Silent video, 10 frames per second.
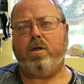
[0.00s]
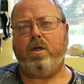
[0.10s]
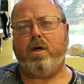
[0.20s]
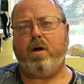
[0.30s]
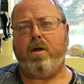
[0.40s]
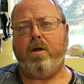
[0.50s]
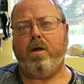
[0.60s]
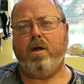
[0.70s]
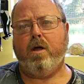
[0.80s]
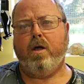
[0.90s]
that
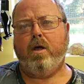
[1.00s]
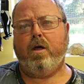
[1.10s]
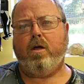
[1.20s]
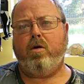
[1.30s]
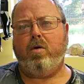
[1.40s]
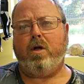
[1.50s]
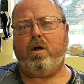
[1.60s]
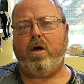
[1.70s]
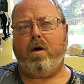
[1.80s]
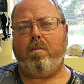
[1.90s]
you
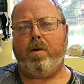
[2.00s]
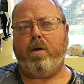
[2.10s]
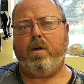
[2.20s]
end up